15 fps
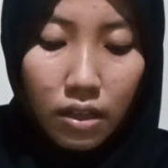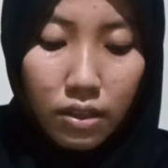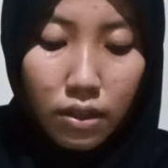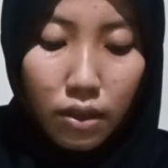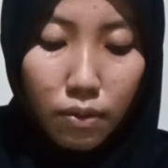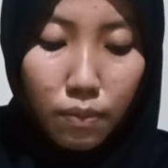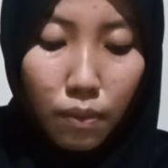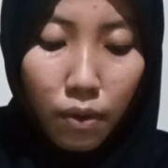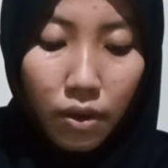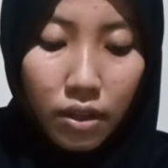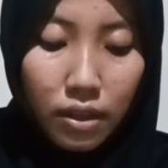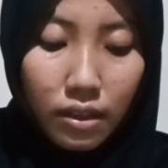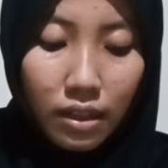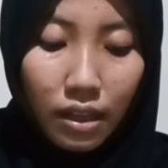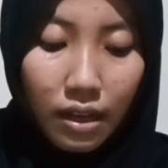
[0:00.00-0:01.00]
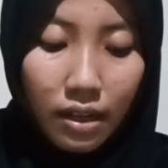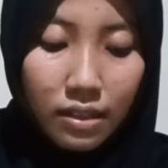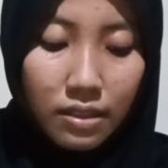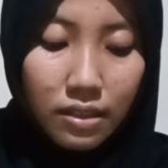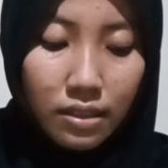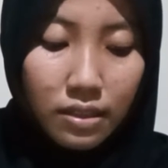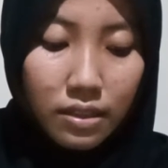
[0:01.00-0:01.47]
then work in
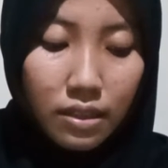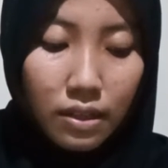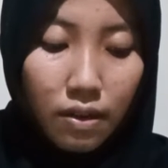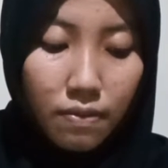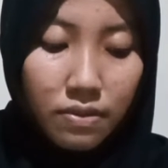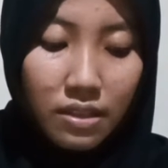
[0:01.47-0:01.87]
lines instead of